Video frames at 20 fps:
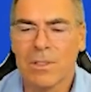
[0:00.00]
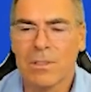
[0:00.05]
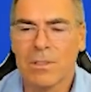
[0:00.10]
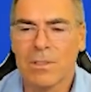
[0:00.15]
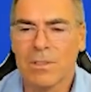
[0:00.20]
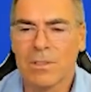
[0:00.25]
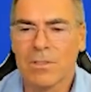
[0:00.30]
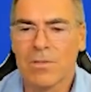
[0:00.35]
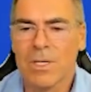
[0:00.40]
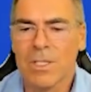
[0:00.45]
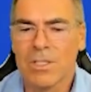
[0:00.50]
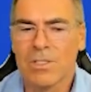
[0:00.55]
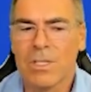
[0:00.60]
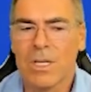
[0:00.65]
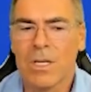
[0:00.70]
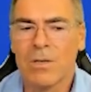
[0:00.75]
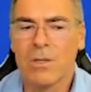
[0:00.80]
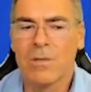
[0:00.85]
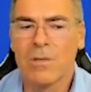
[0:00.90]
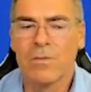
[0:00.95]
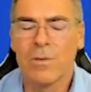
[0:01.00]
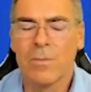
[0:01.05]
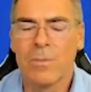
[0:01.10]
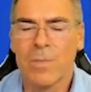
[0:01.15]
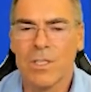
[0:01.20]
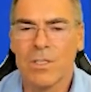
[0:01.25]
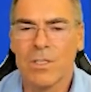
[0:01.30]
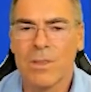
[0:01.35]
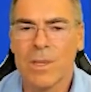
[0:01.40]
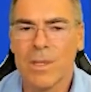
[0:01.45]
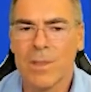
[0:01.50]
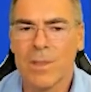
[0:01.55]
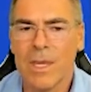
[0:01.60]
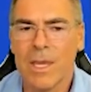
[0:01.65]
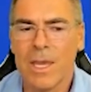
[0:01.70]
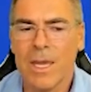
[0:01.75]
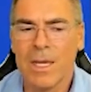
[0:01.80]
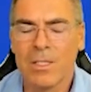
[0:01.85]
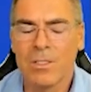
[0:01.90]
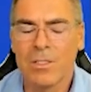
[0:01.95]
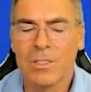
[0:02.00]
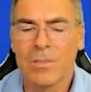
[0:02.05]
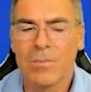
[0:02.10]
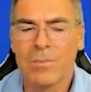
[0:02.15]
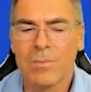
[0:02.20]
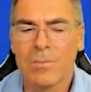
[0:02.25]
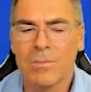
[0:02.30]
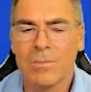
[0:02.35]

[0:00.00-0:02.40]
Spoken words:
discretionary information that they actually